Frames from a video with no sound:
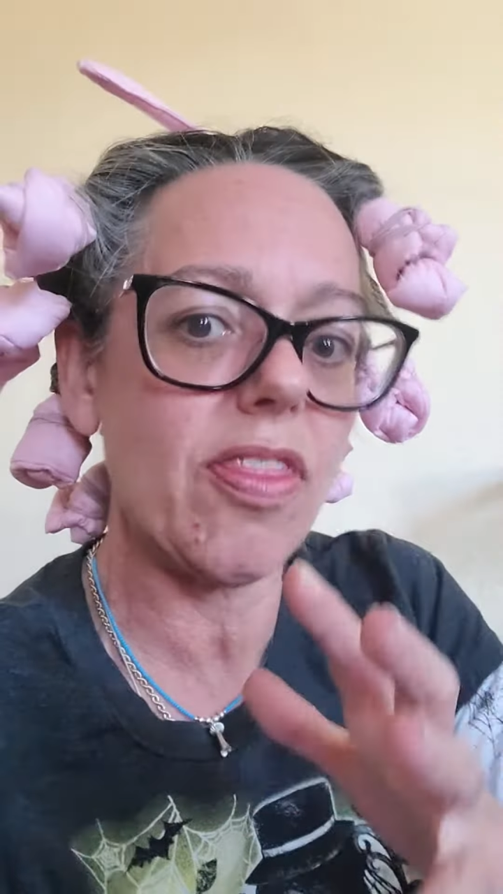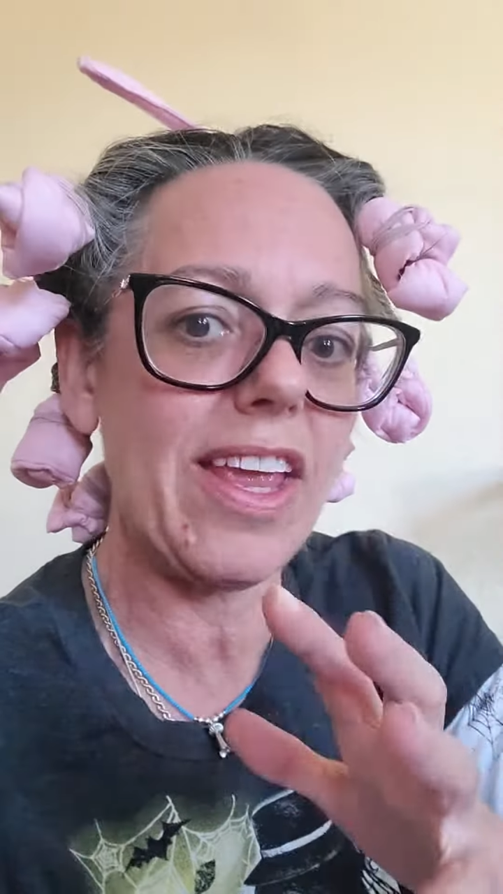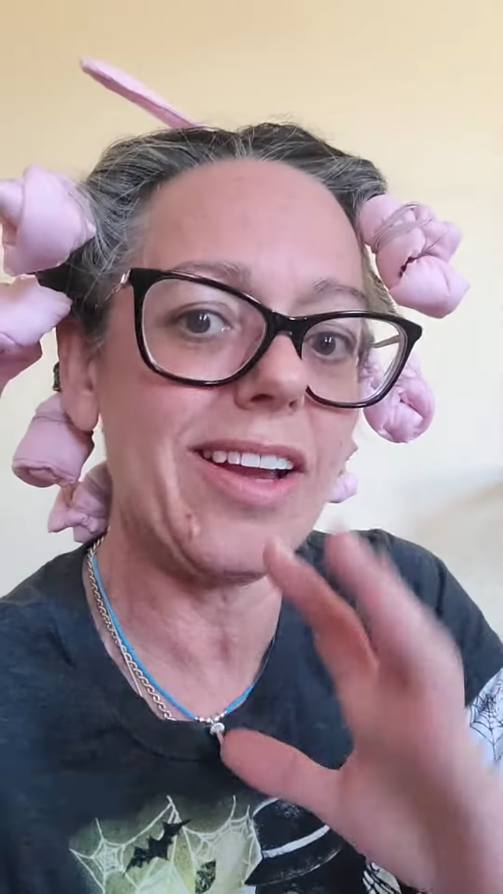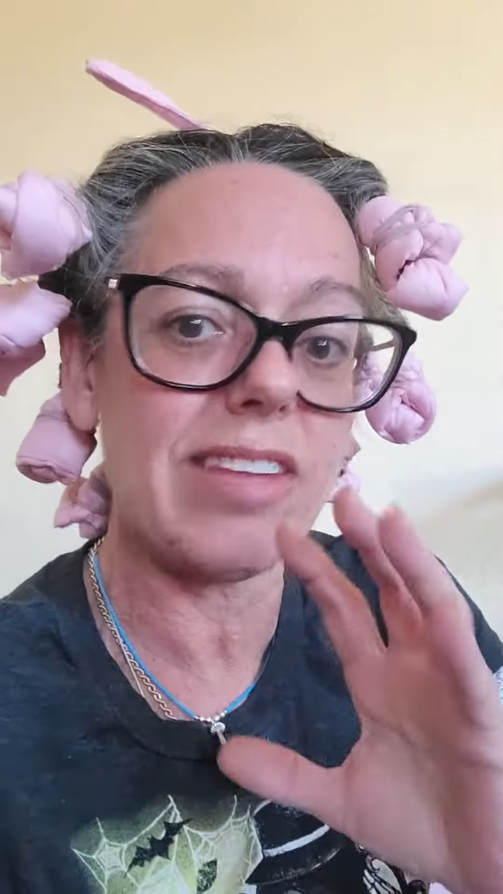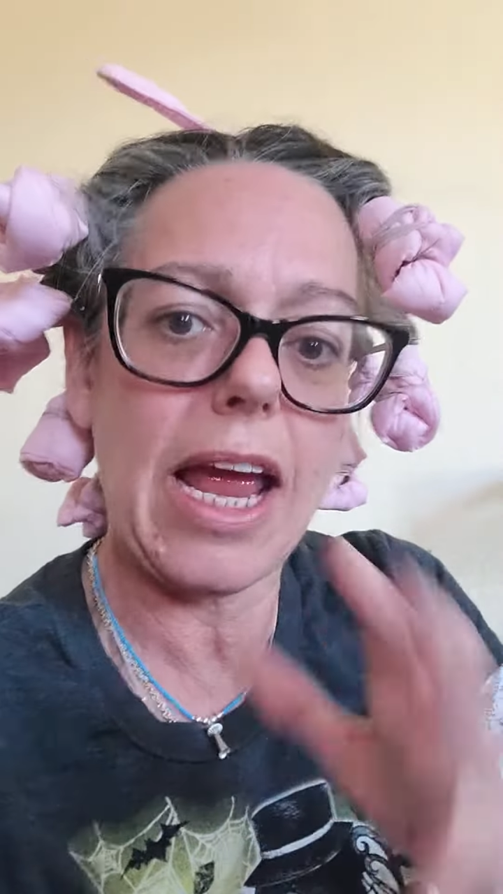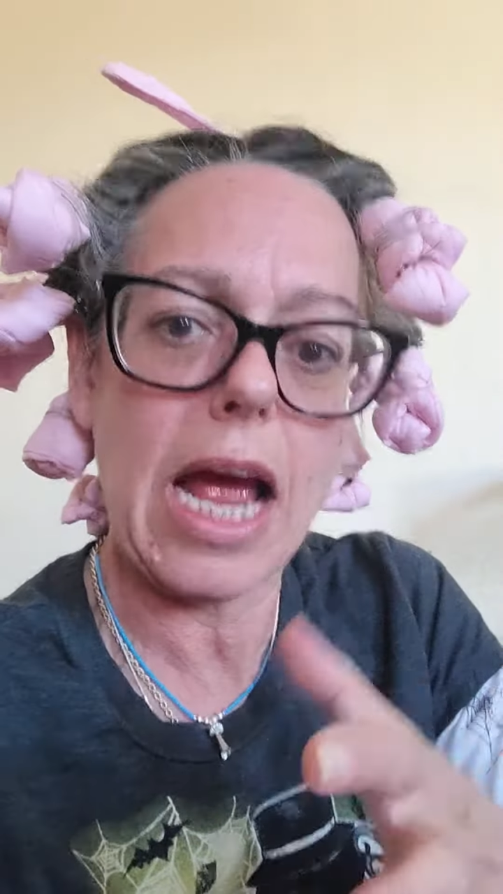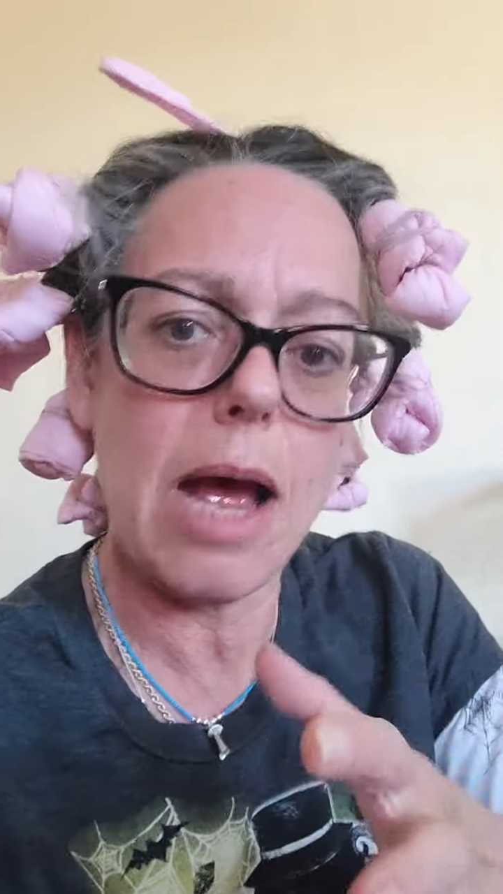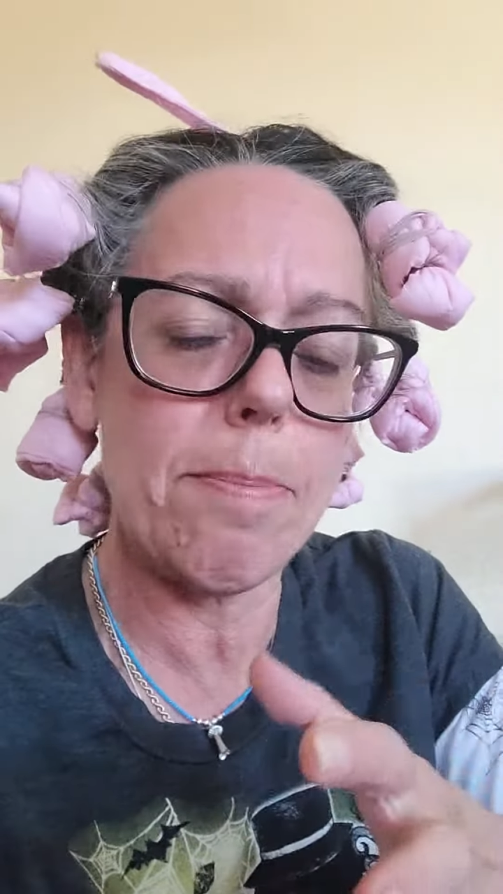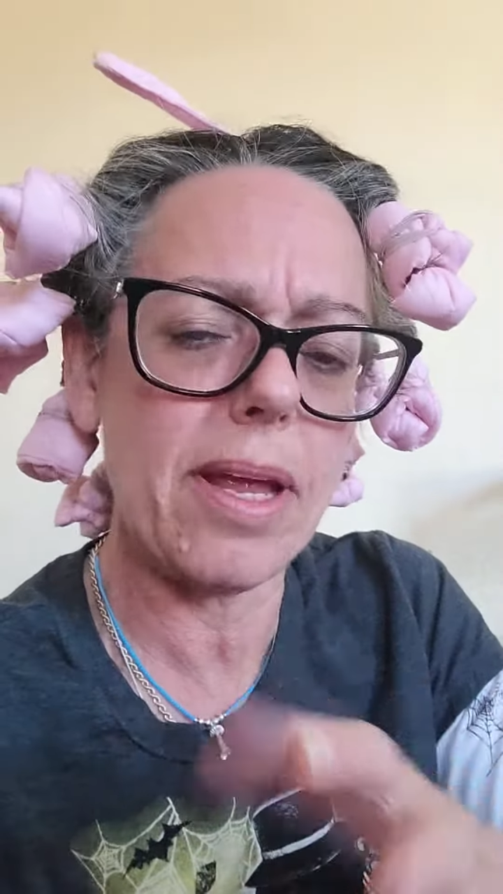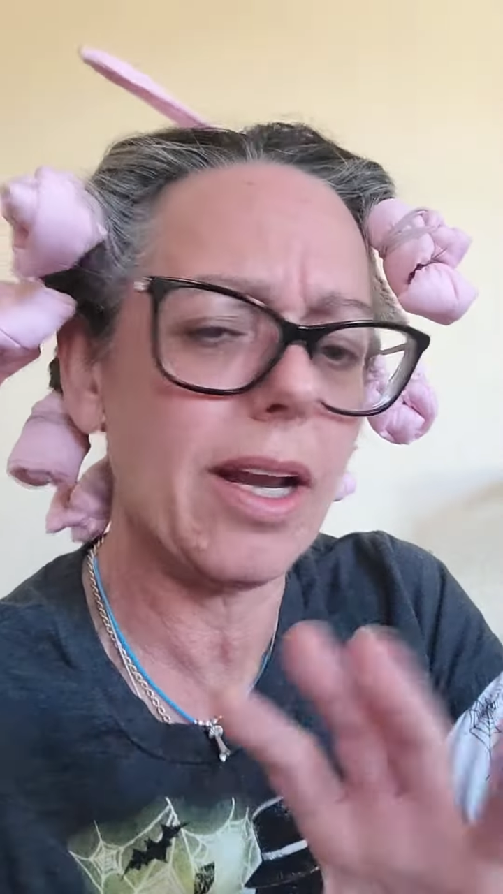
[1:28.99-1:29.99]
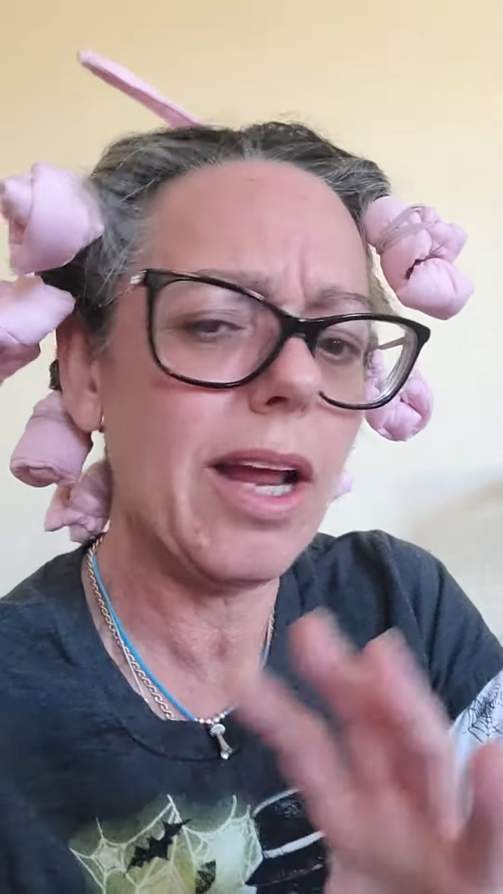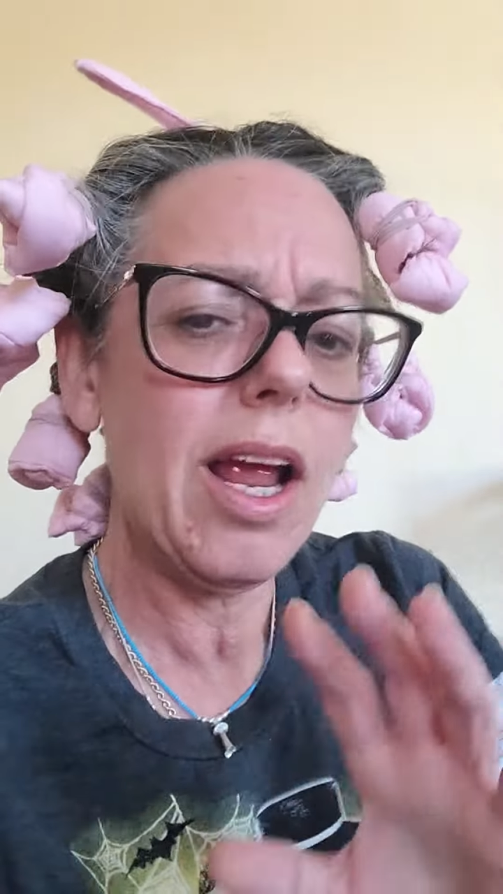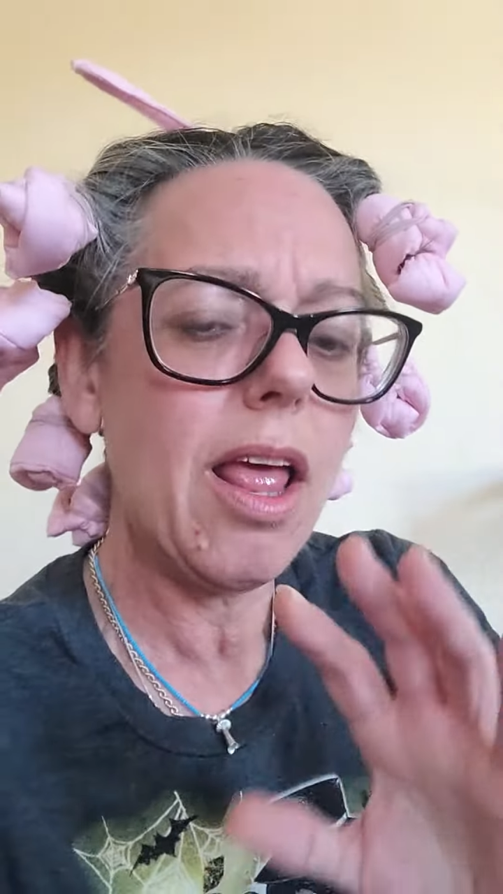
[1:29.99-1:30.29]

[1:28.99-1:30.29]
things that happen